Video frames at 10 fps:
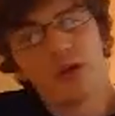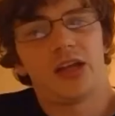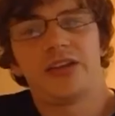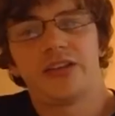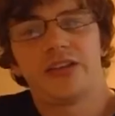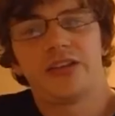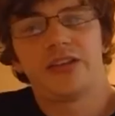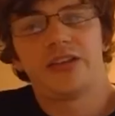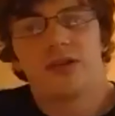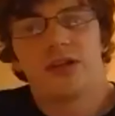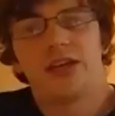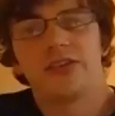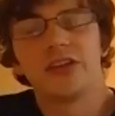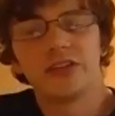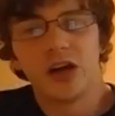this is
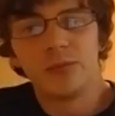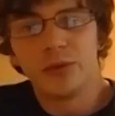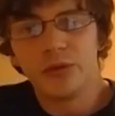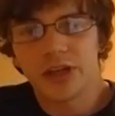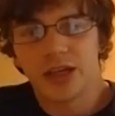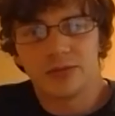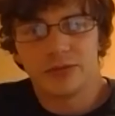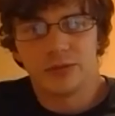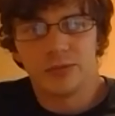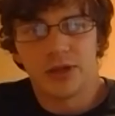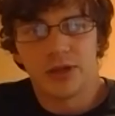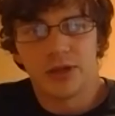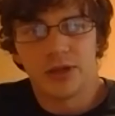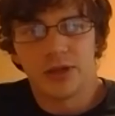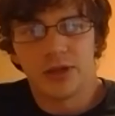an example that came from
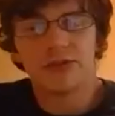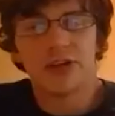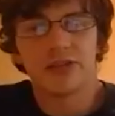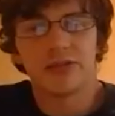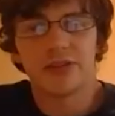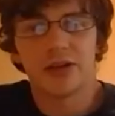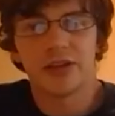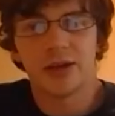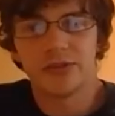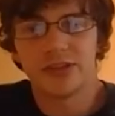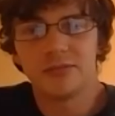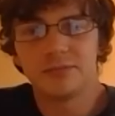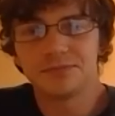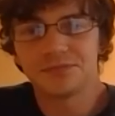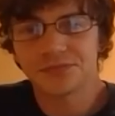the University of
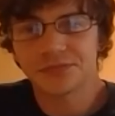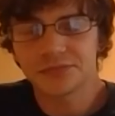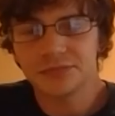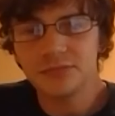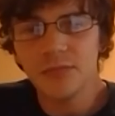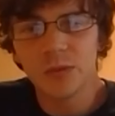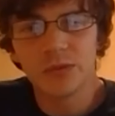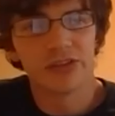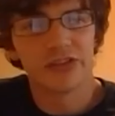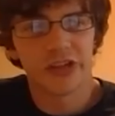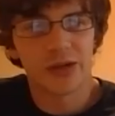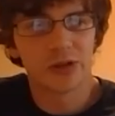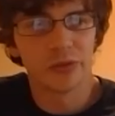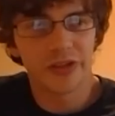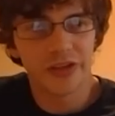Southampton. We've got a dynamical
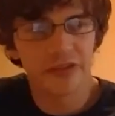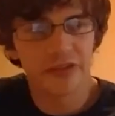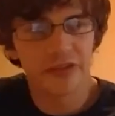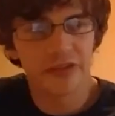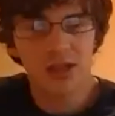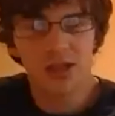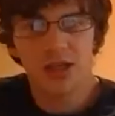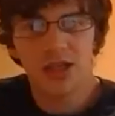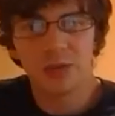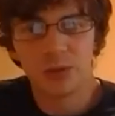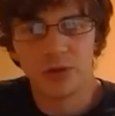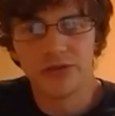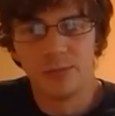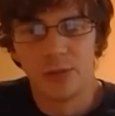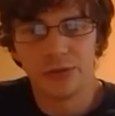system that we want to
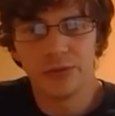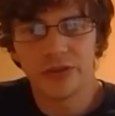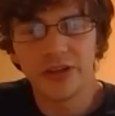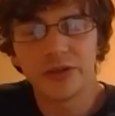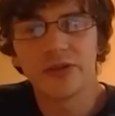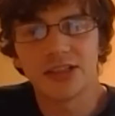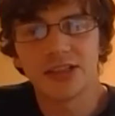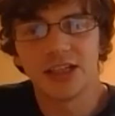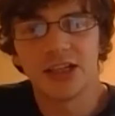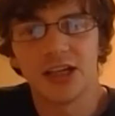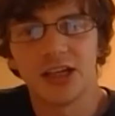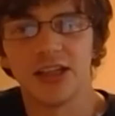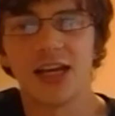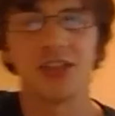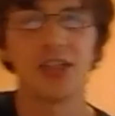model. So this is actually an
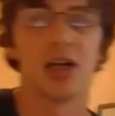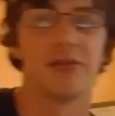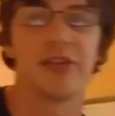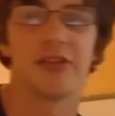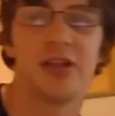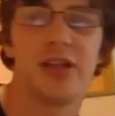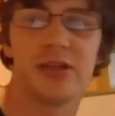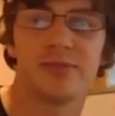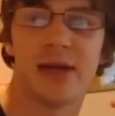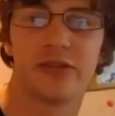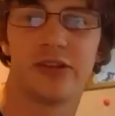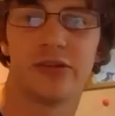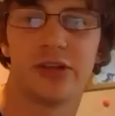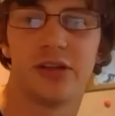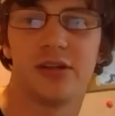energy harvester. So it's mounted on
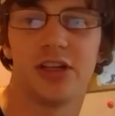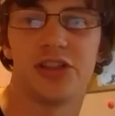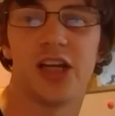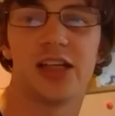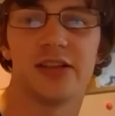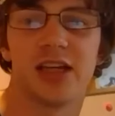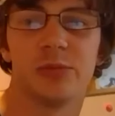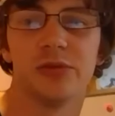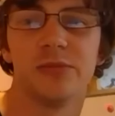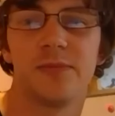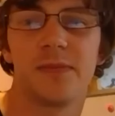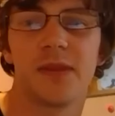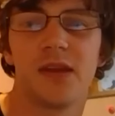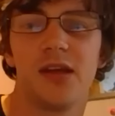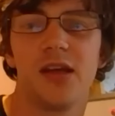a shaker table.
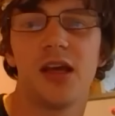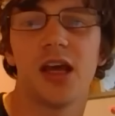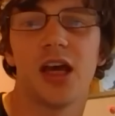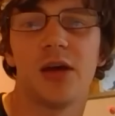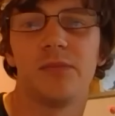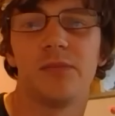And